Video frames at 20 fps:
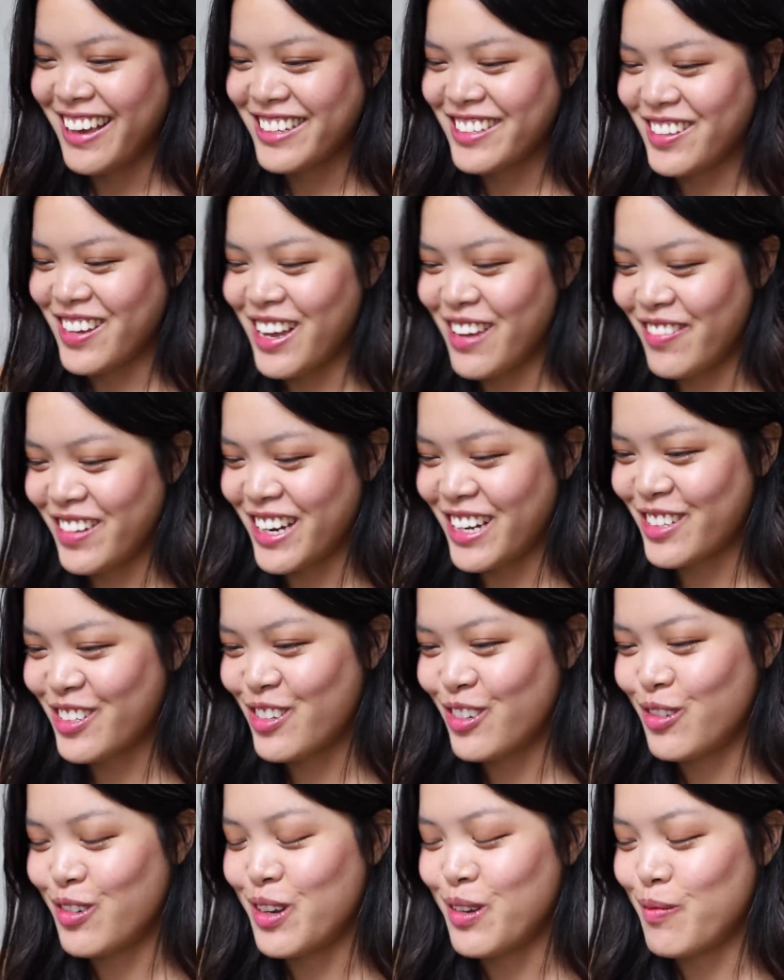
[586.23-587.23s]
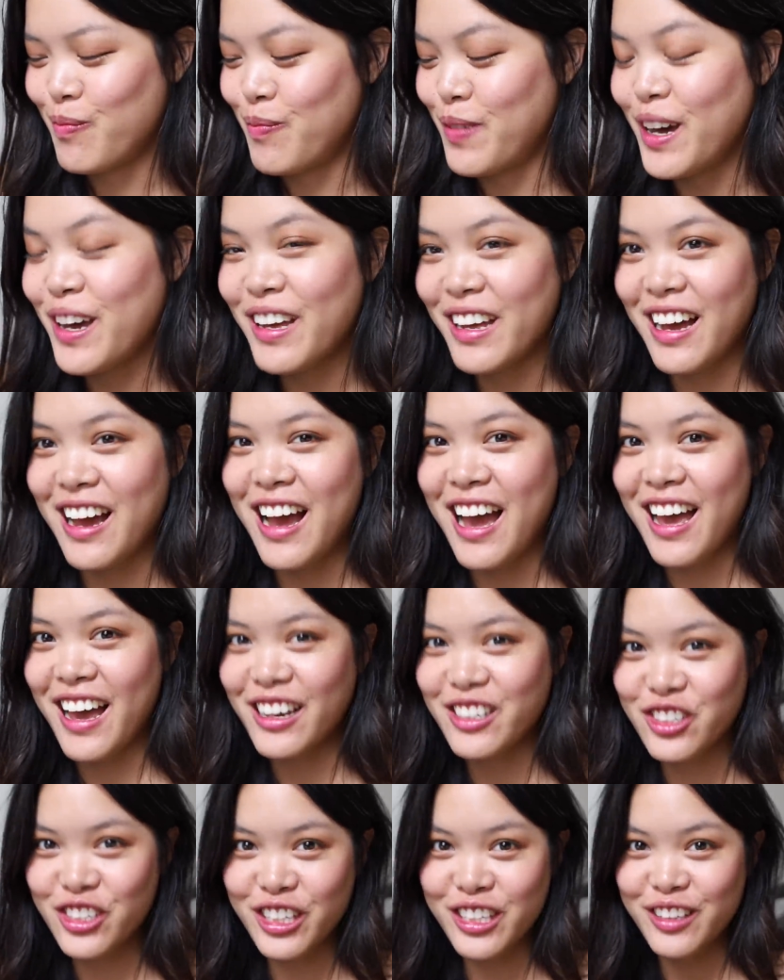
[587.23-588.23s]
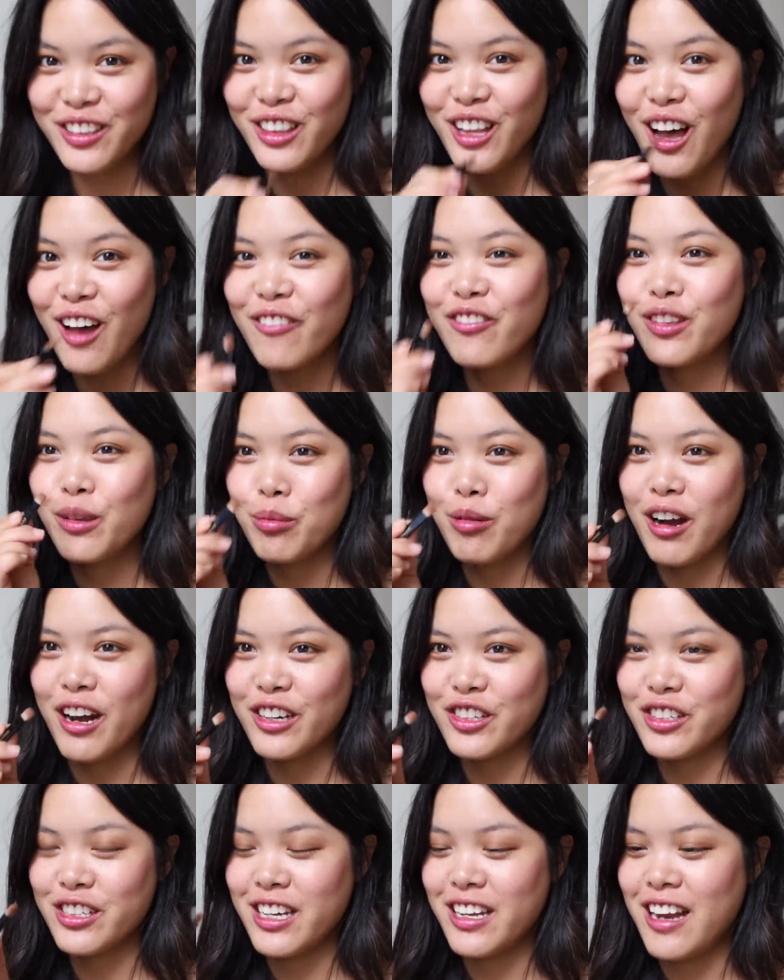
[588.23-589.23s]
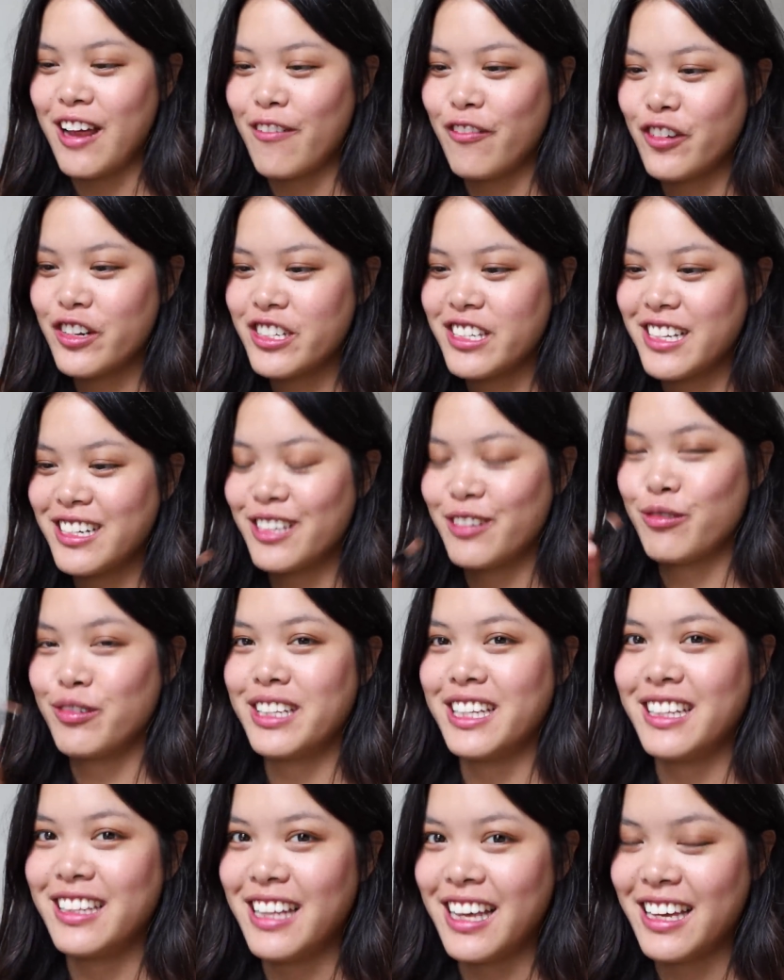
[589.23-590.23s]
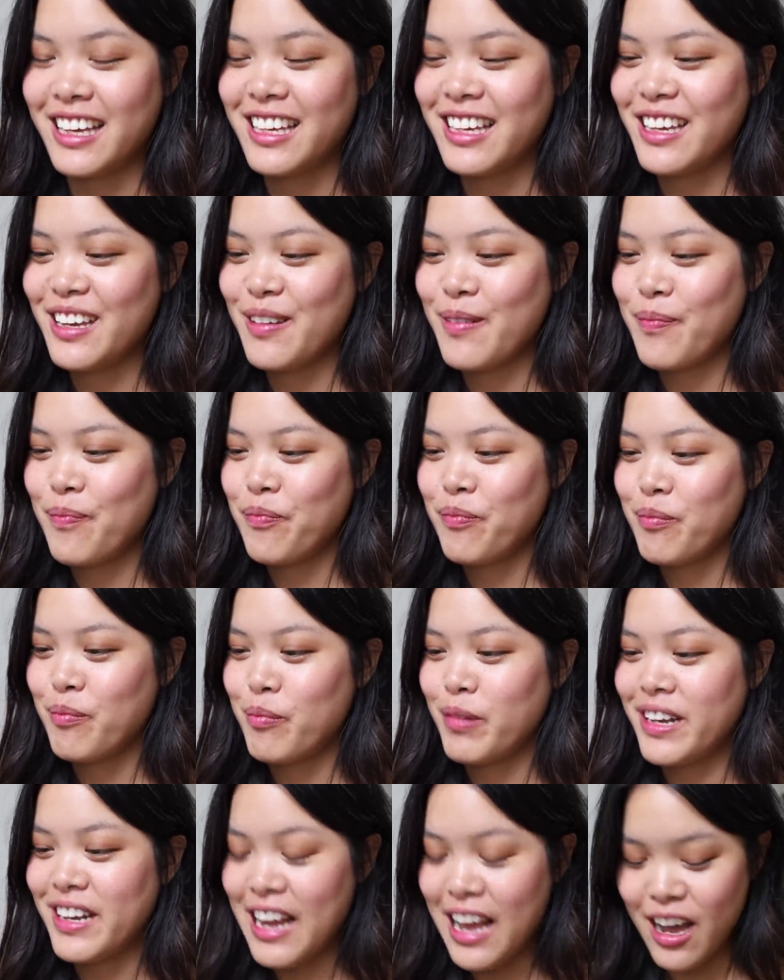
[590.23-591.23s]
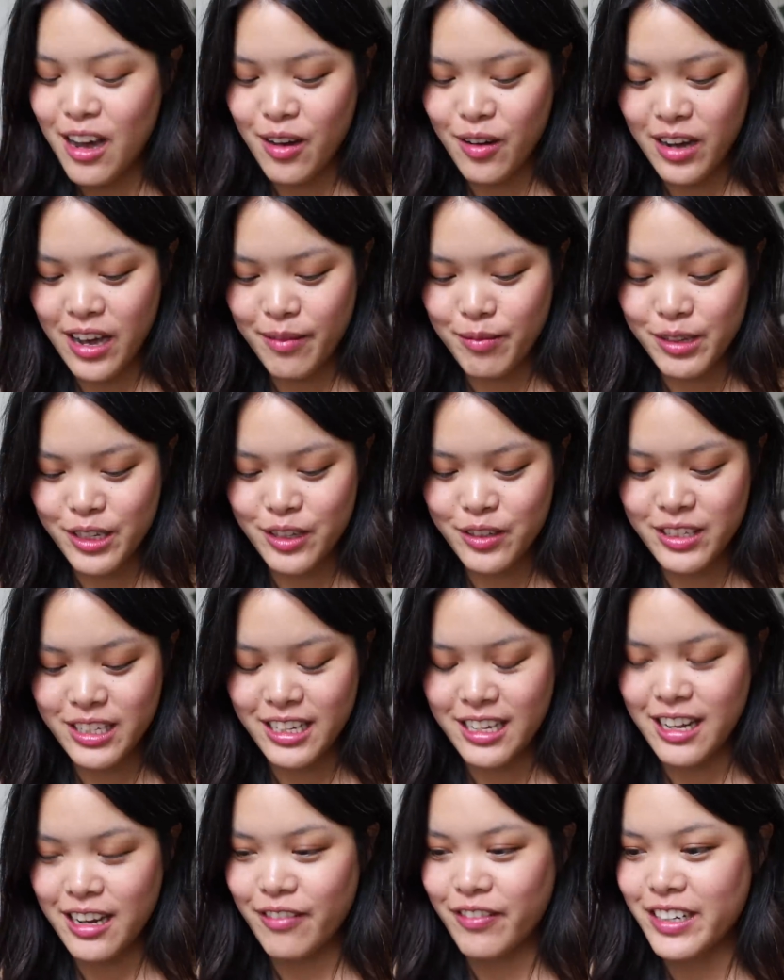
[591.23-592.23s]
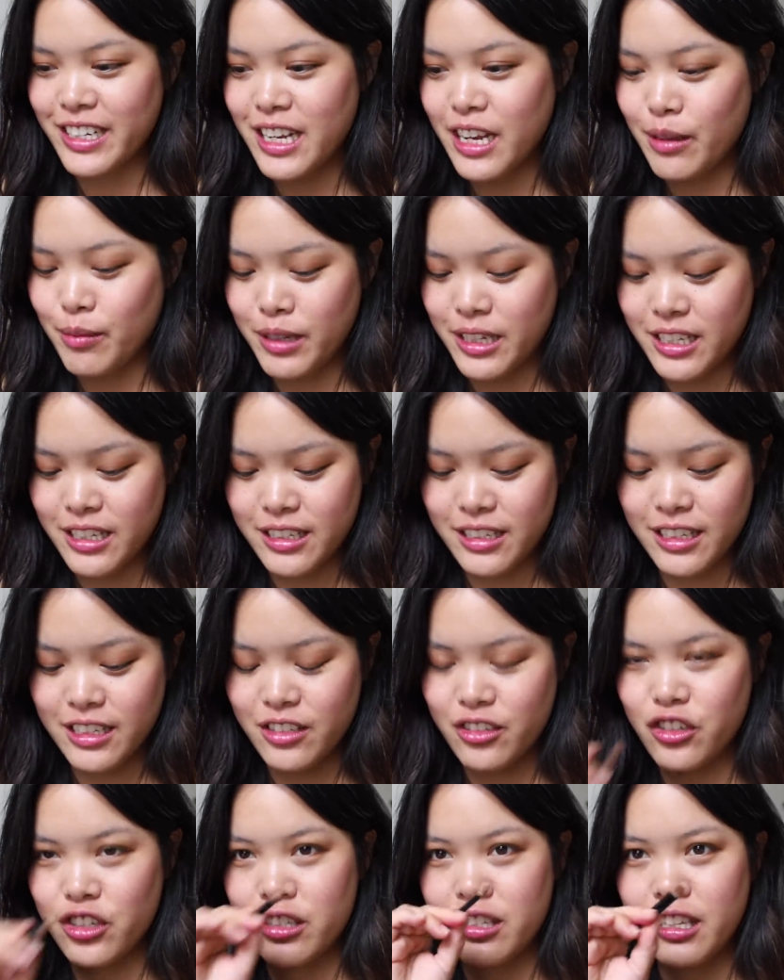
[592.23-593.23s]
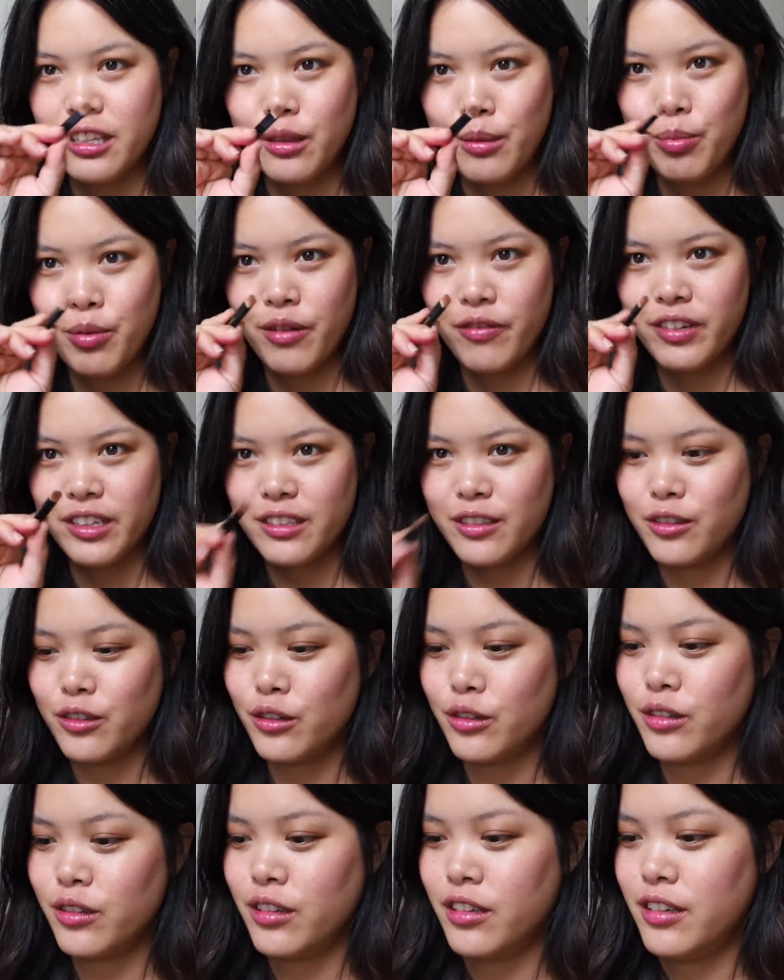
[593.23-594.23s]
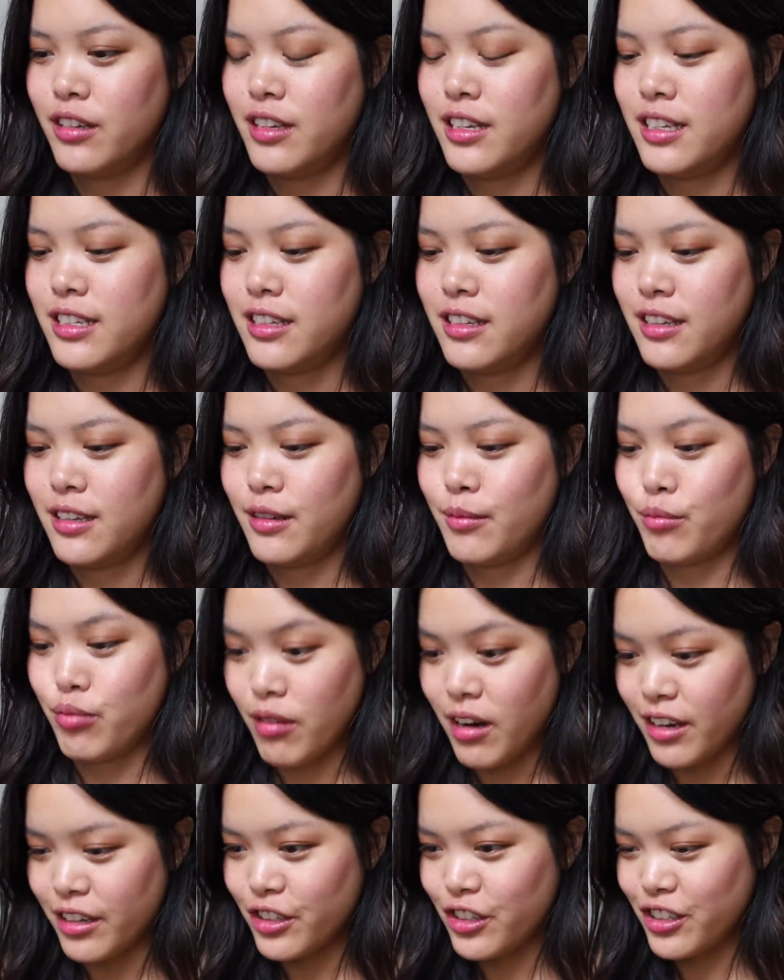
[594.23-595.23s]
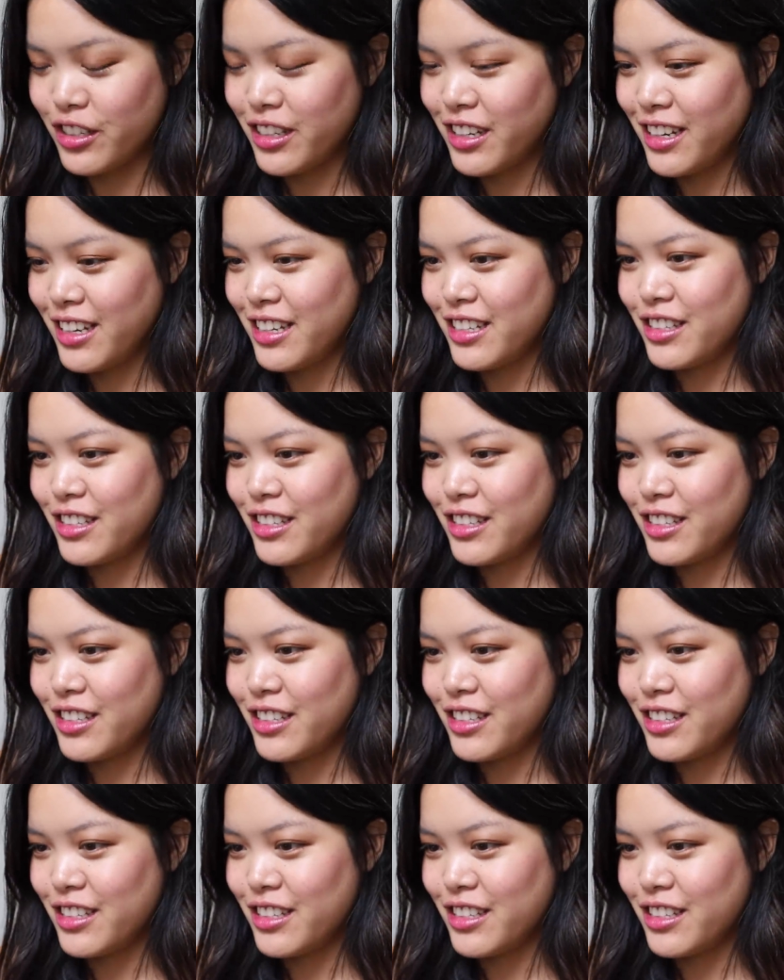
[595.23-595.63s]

So I have an extra one, but I actually love the brush. And at first I didn't really like it. But now I've been using it every day because it's just like the perfect little brush.